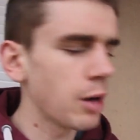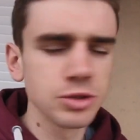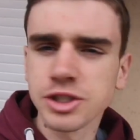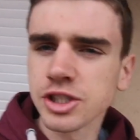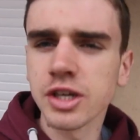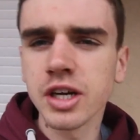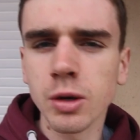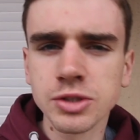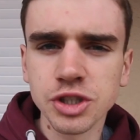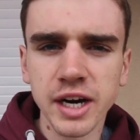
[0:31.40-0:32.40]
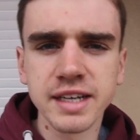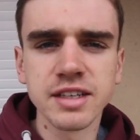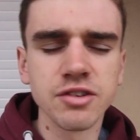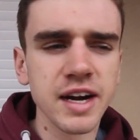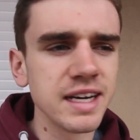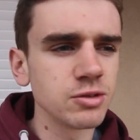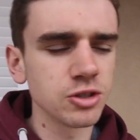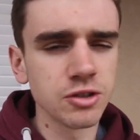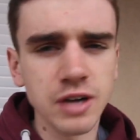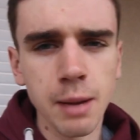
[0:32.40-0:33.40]
I was just gonna go and train in the rain, I was
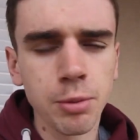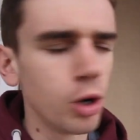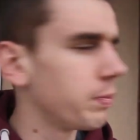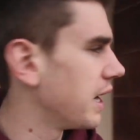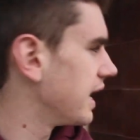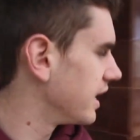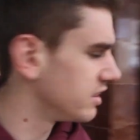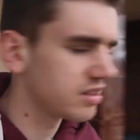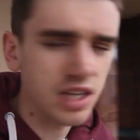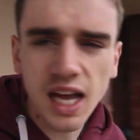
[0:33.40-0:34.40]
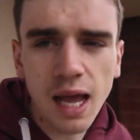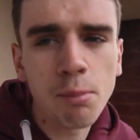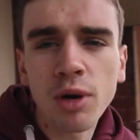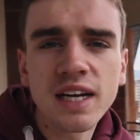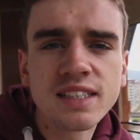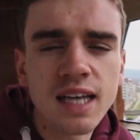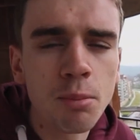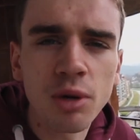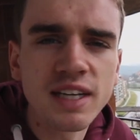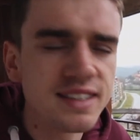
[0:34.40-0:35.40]
gonna wrap up and embrace
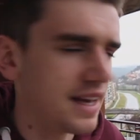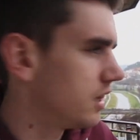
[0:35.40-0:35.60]
embrace the